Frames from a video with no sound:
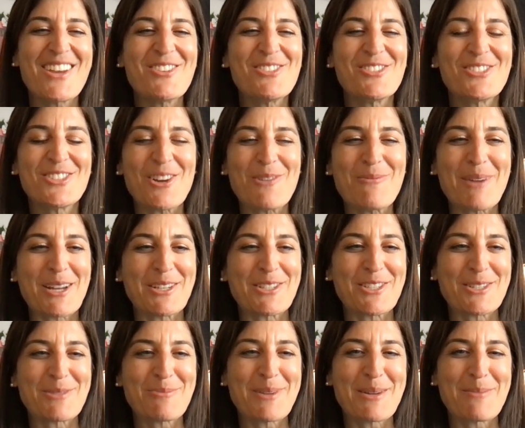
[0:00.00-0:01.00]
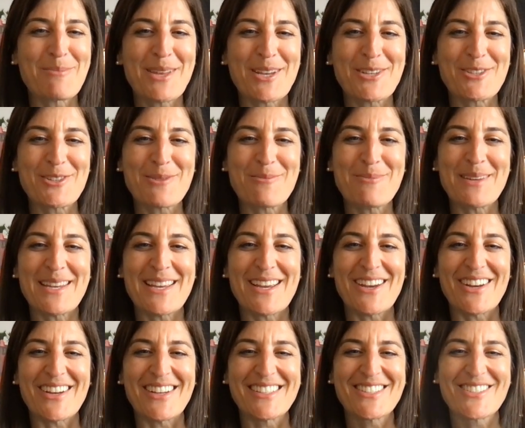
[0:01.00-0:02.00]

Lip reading: you so much. It's been a pleasure to be here. It's